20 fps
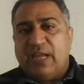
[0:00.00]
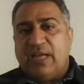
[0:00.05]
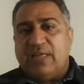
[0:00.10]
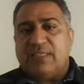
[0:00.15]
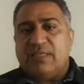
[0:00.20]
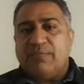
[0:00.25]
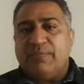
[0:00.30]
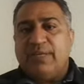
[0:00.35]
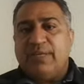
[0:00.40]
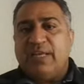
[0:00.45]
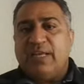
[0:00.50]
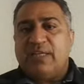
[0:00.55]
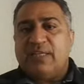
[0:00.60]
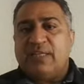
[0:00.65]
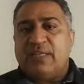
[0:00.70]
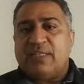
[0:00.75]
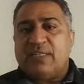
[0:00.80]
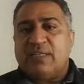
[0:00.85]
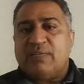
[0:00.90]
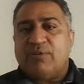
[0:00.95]
and
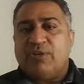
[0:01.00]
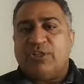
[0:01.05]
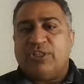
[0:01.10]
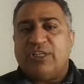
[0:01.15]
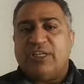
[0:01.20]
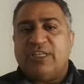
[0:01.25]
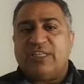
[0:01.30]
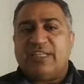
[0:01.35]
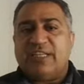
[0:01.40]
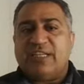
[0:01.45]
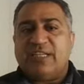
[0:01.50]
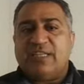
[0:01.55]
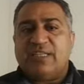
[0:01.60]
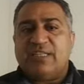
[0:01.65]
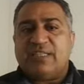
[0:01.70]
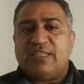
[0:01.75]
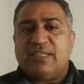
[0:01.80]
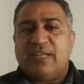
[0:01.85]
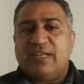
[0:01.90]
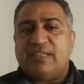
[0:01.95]
similarities among the
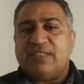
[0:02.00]
attackers